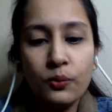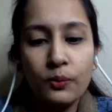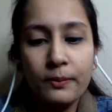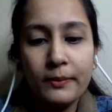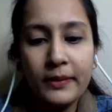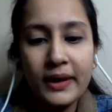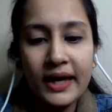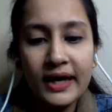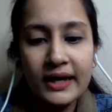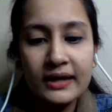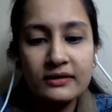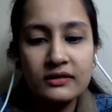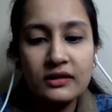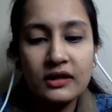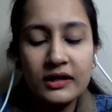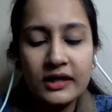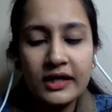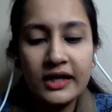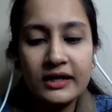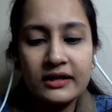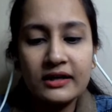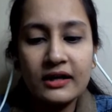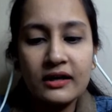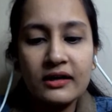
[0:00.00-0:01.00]
make the
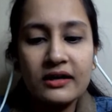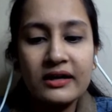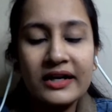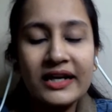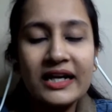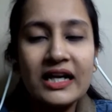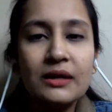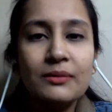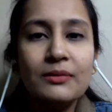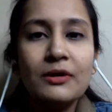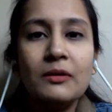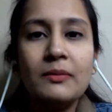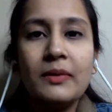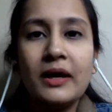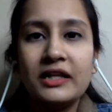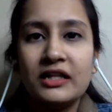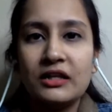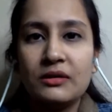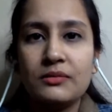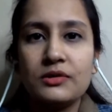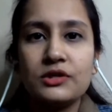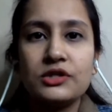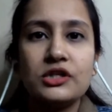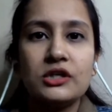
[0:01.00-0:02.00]
data readable by
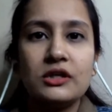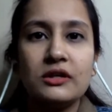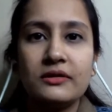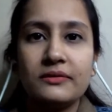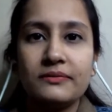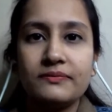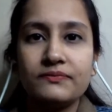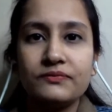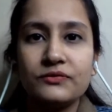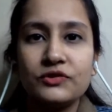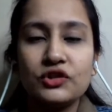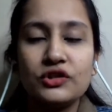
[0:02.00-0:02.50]
the machine.